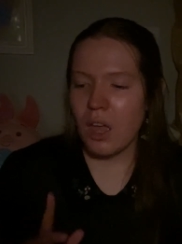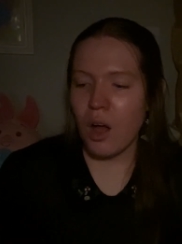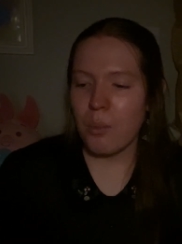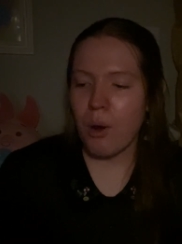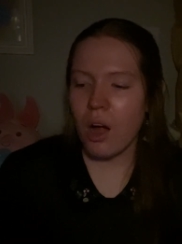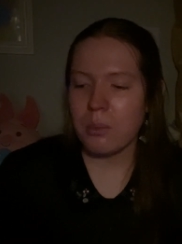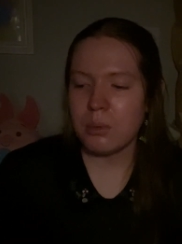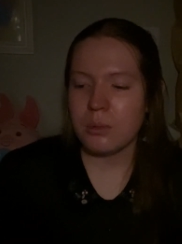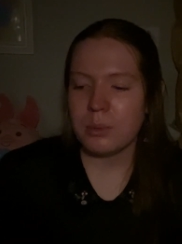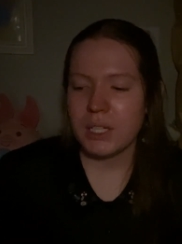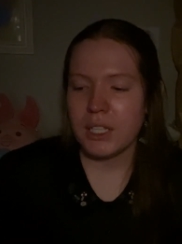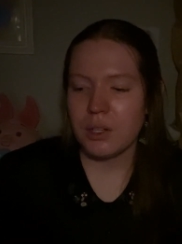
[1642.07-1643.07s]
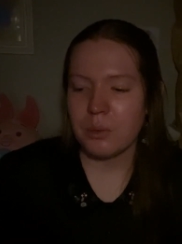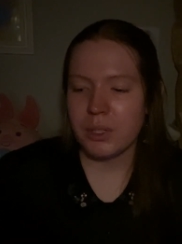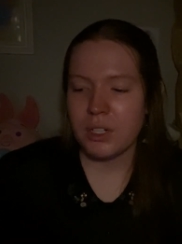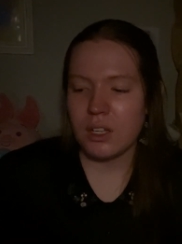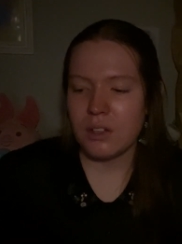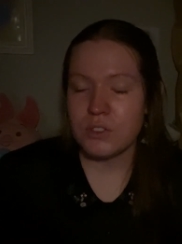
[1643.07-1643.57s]
I'll probably get rid
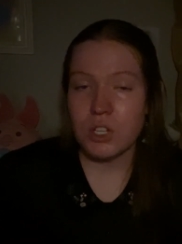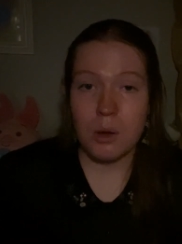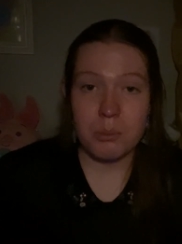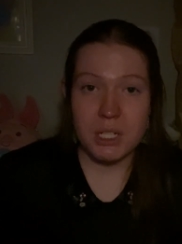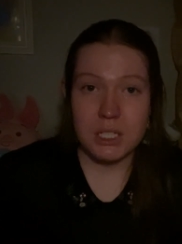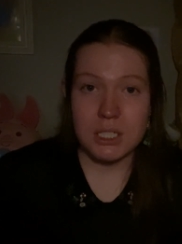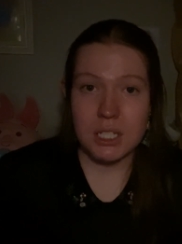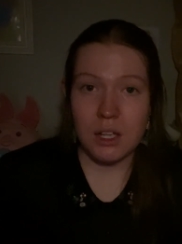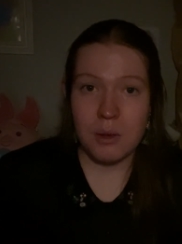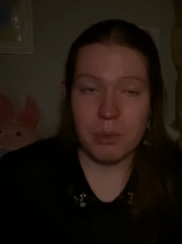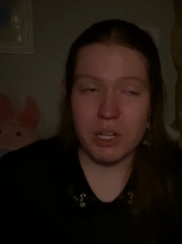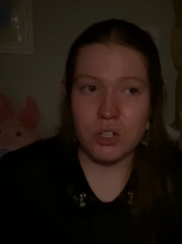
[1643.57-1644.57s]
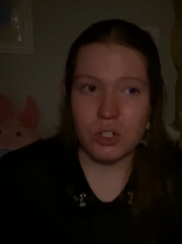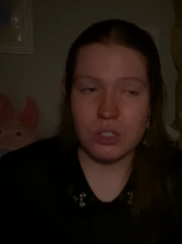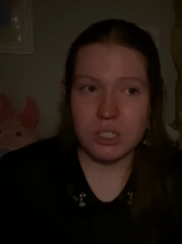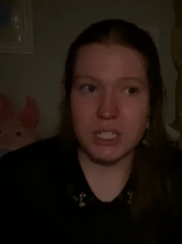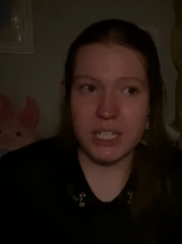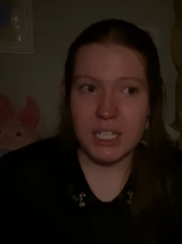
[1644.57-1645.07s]
of Dombey and Son by Charles
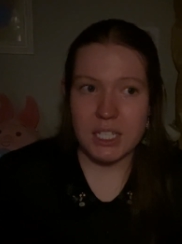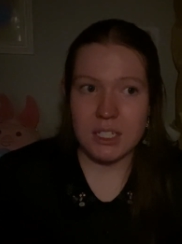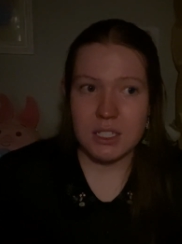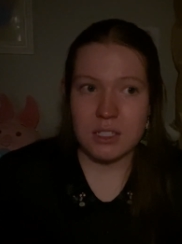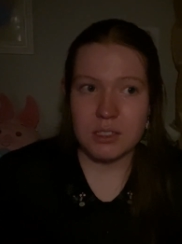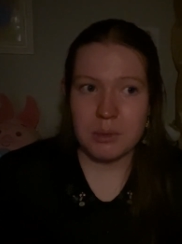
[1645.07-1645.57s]
Dickens.